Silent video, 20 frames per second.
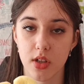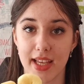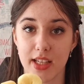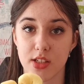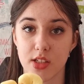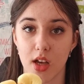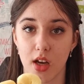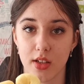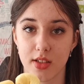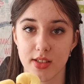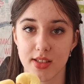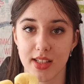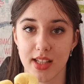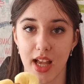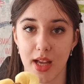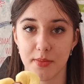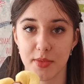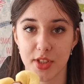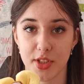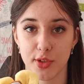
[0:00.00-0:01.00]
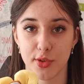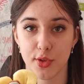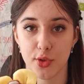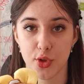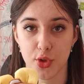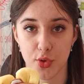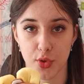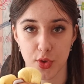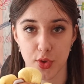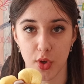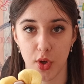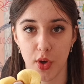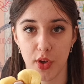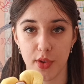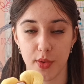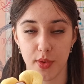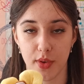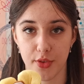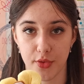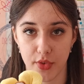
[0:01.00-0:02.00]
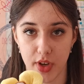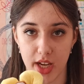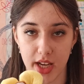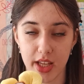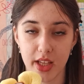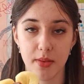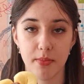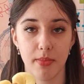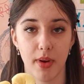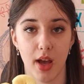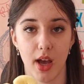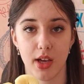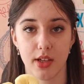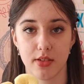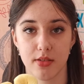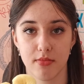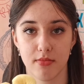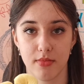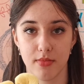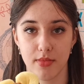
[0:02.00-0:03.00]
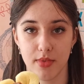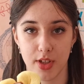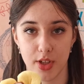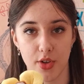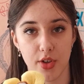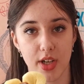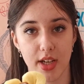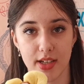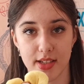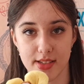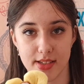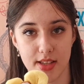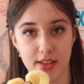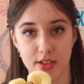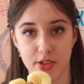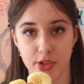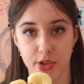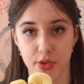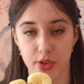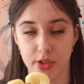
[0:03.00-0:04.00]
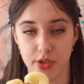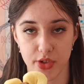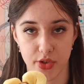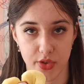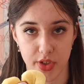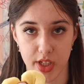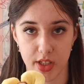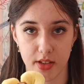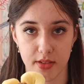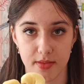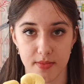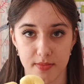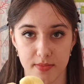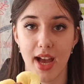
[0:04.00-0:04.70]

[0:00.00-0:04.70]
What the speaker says: And honestly, I'm still not sure on the rating, but you're gonna see this on the screen.